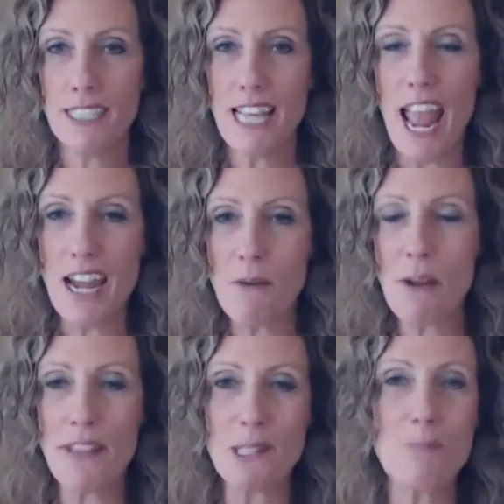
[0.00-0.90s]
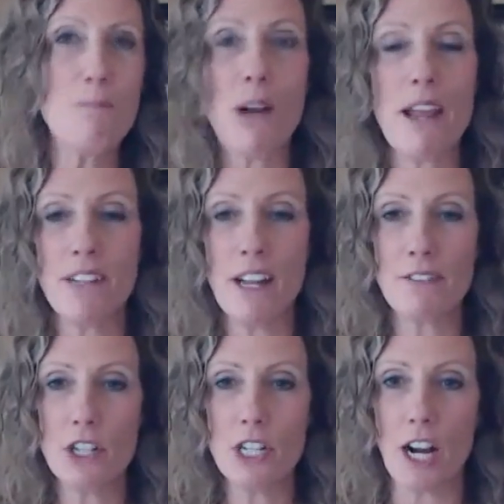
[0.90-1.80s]
Anyone that's brave enough
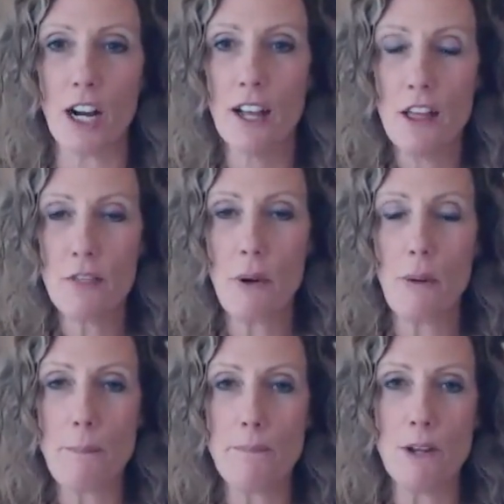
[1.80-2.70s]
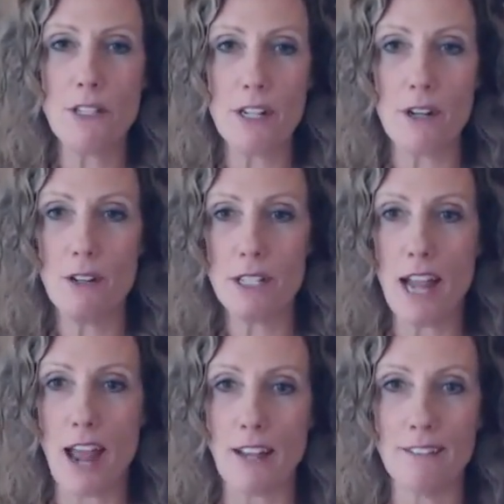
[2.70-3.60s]
to share, throw up your 0 to
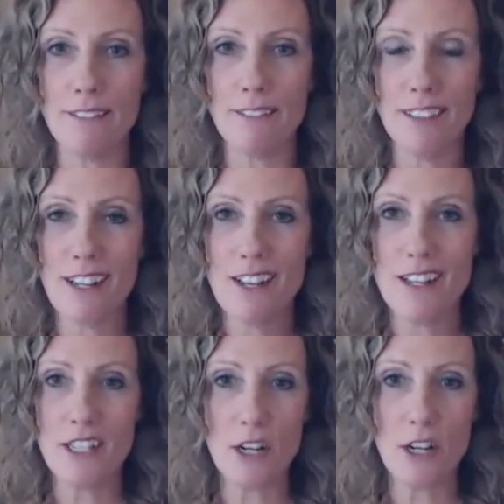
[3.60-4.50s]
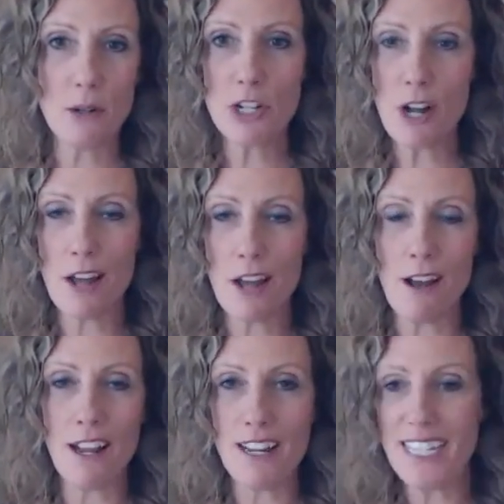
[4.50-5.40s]
10. 0 is you're not
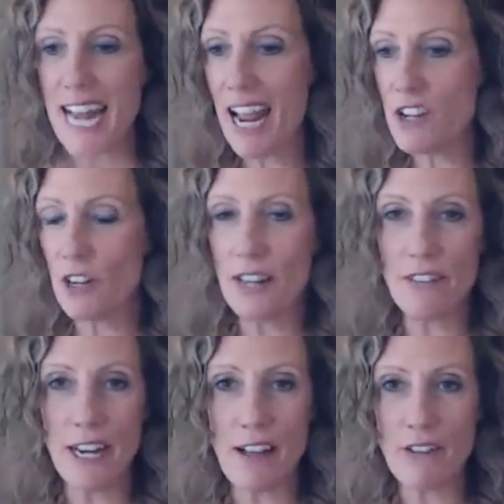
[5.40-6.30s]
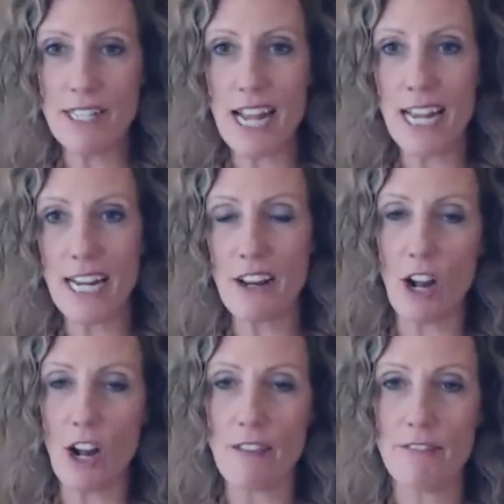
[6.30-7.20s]
on it. 10, you're living it every second of your
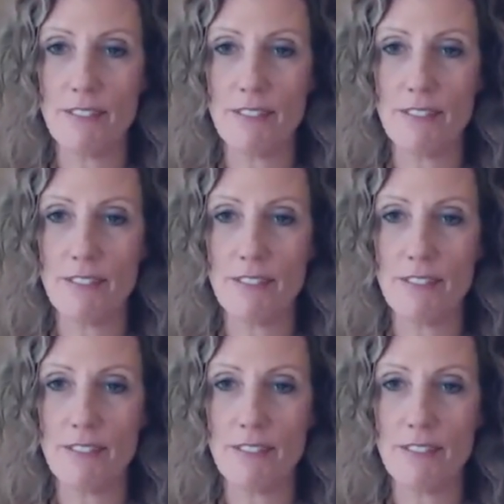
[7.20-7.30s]
life.